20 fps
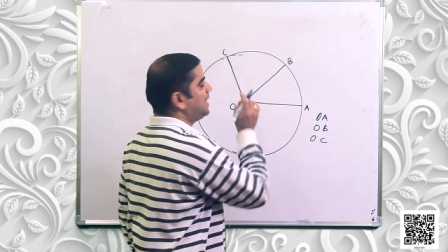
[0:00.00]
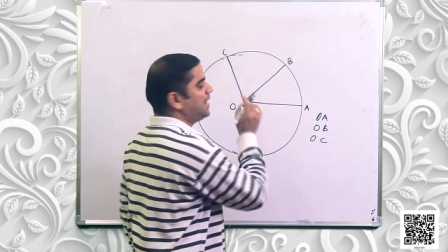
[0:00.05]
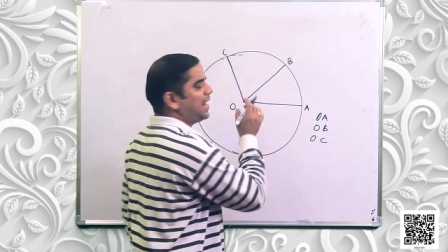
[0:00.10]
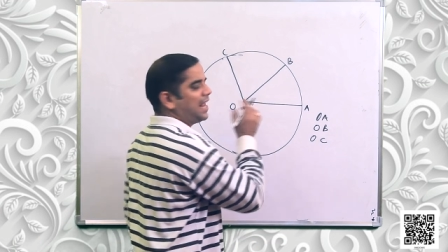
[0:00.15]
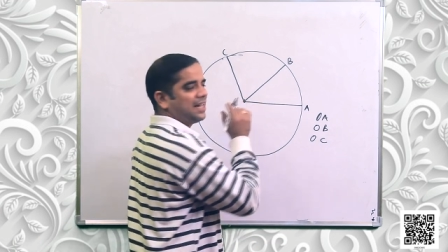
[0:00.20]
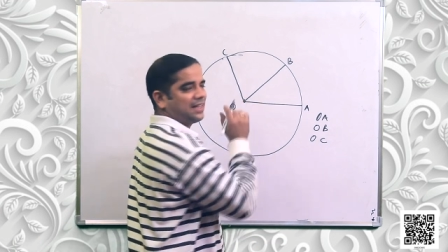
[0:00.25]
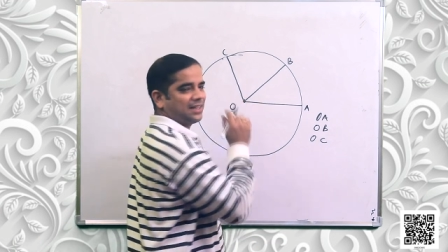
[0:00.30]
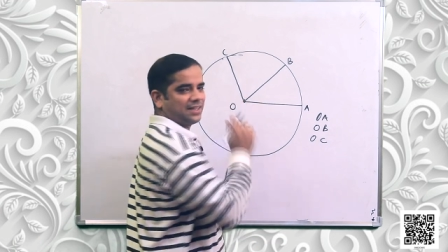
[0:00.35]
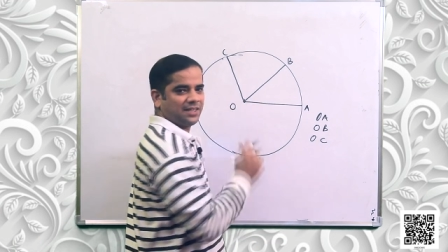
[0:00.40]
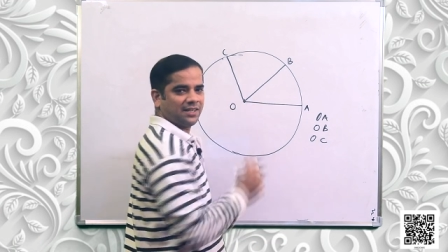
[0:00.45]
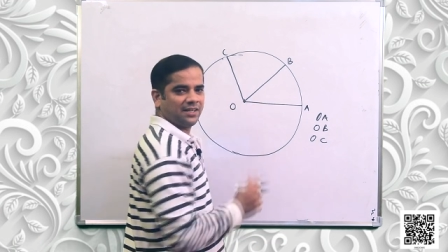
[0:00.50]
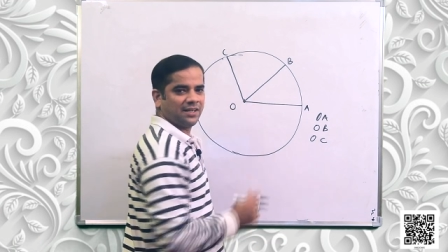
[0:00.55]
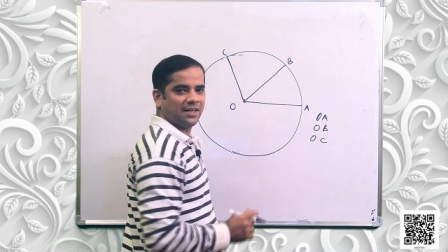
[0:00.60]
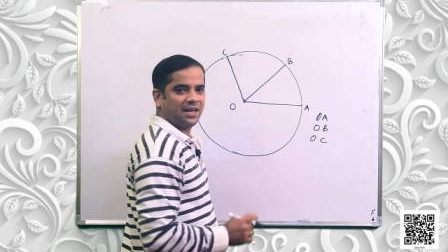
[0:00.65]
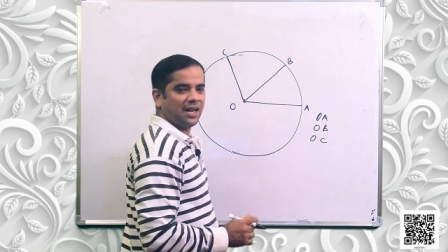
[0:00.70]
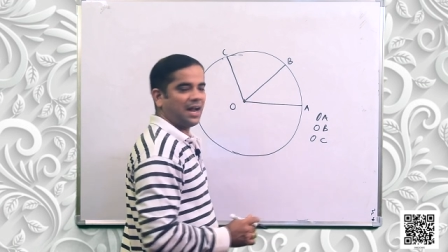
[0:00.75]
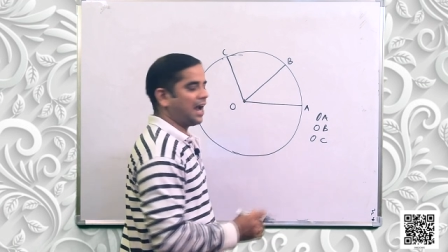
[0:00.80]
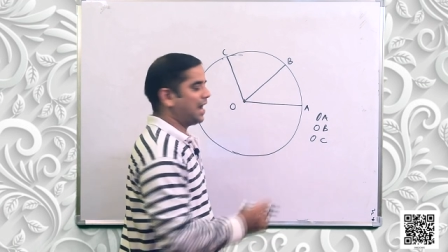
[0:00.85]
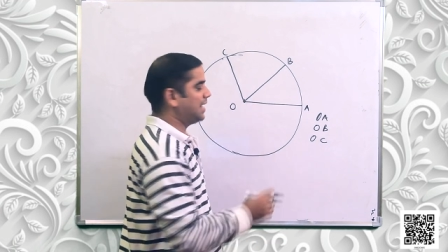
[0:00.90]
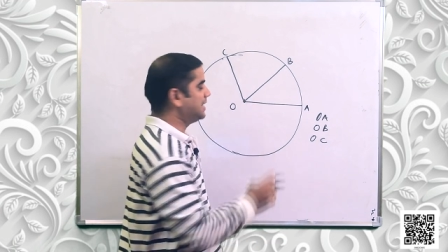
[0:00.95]
length
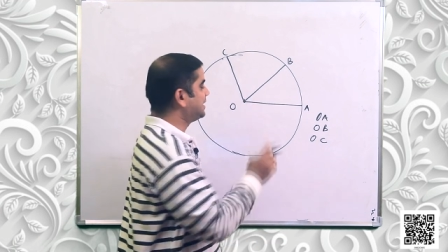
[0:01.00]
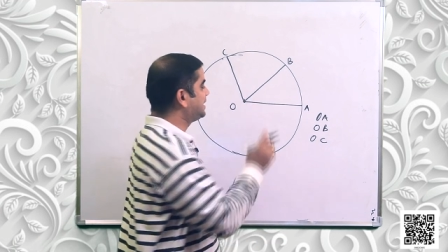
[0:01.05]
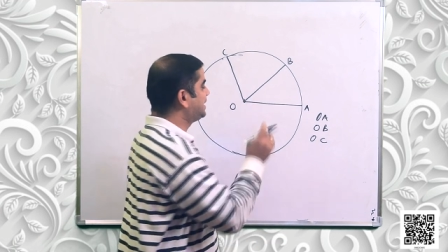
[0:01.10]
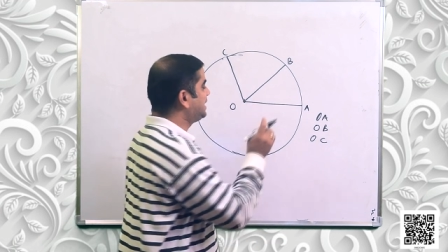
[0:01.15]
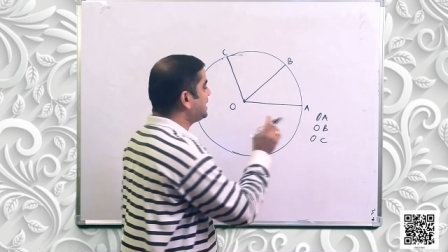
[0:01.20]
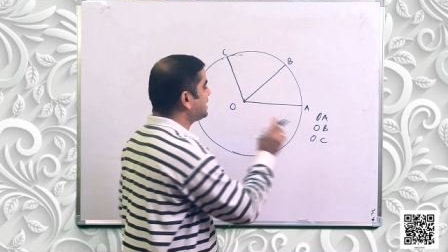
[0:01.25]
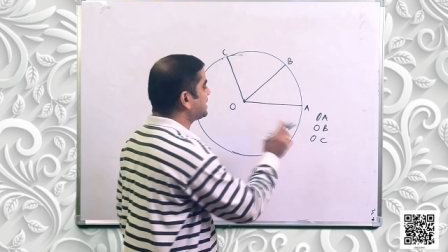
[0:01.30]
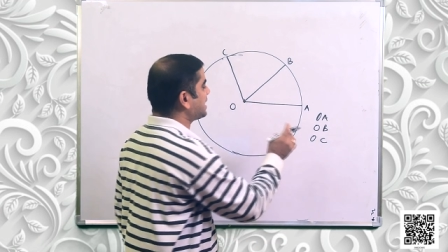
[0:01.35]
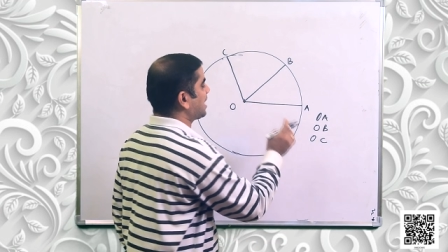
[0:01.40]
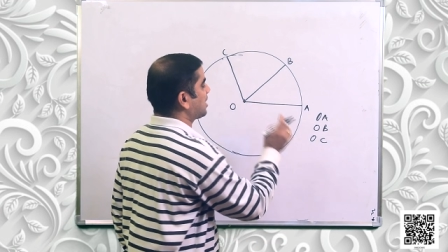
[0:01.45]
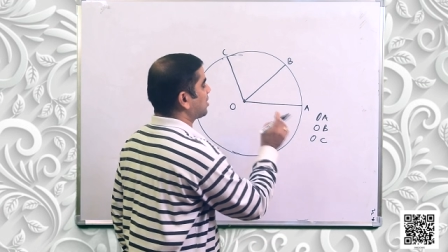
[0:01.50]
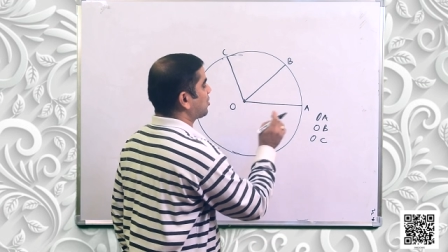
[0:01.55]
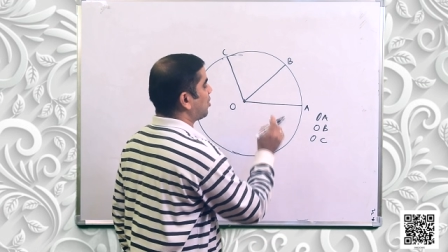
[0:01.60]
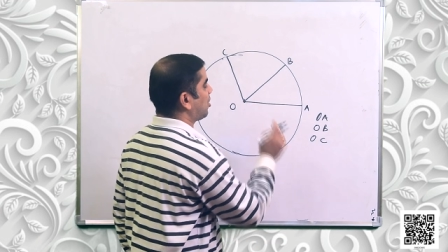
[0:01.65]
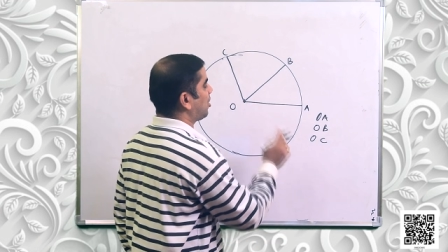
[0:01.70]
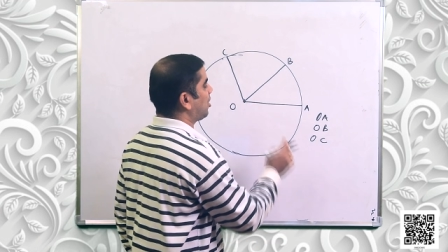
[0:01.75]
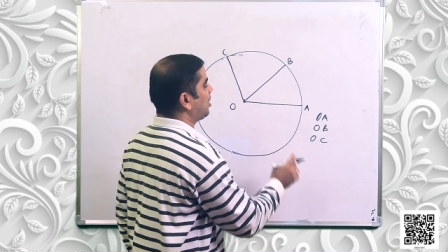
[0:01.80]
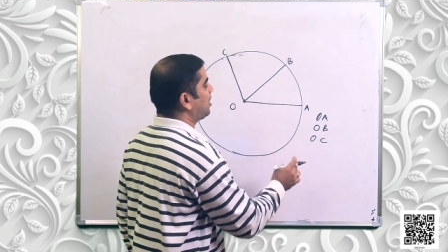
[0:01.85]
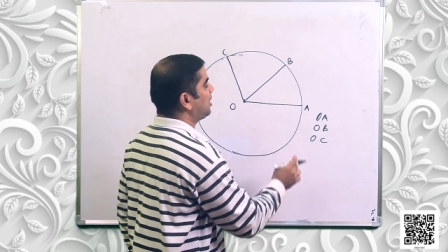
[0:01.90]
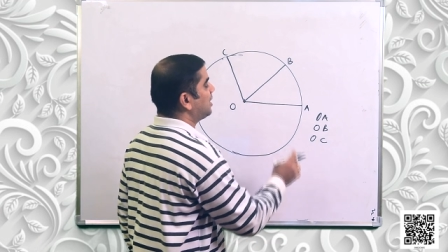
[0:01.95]
and these are
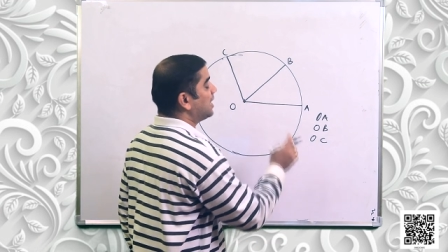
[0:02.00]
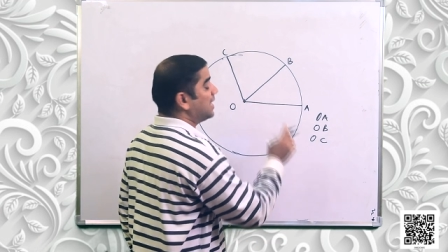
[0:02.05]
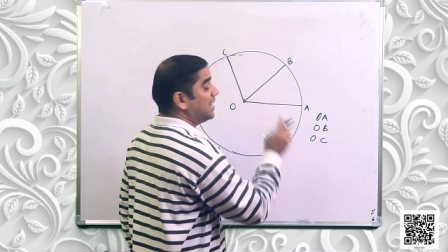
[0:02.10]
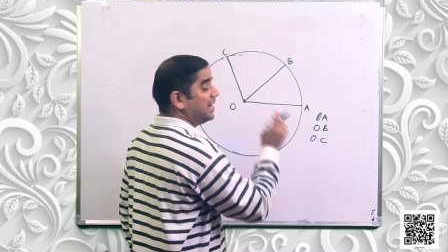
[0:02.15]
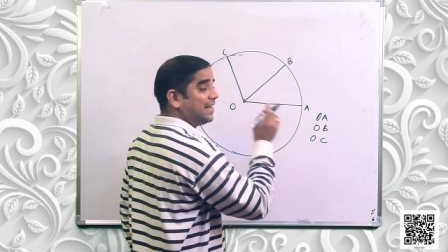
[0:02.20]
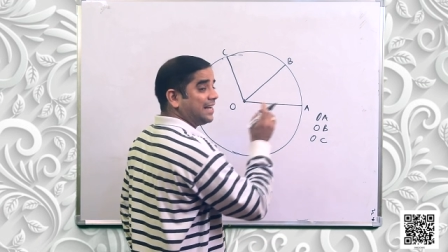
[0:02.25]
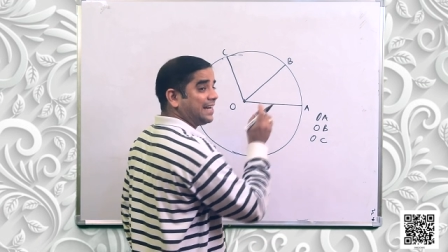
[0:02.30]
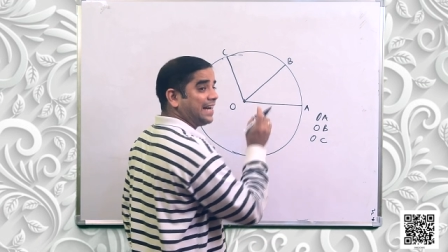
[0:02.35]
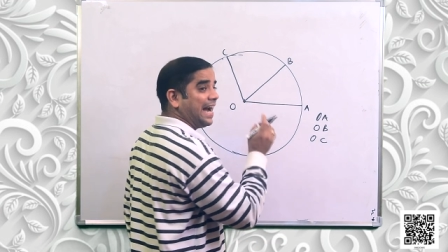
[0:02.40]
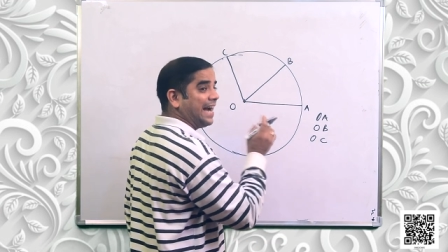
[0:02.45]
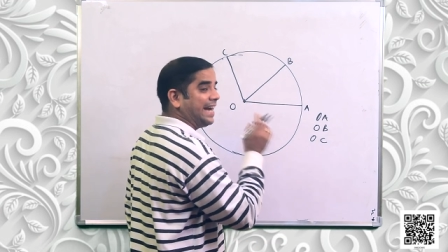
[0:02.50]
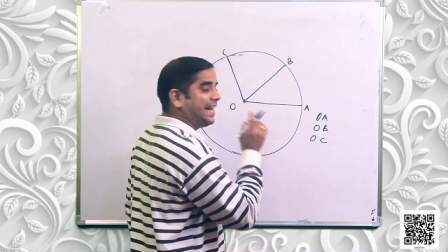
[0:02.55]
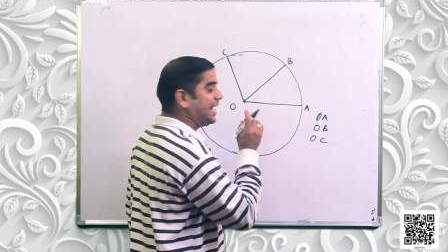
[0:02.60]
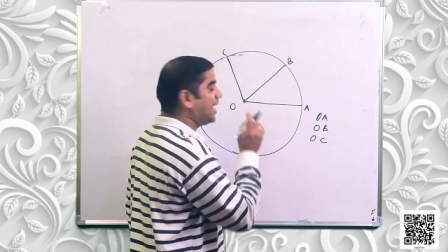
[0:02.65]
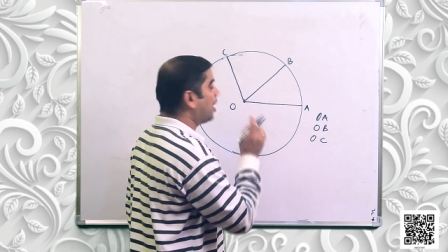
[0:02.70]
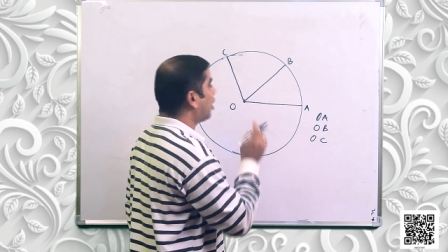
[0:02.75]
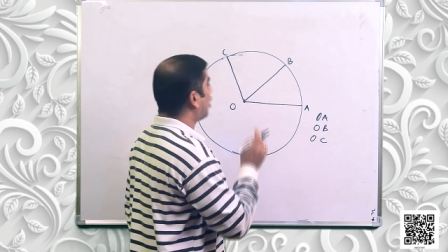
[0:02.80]
called radii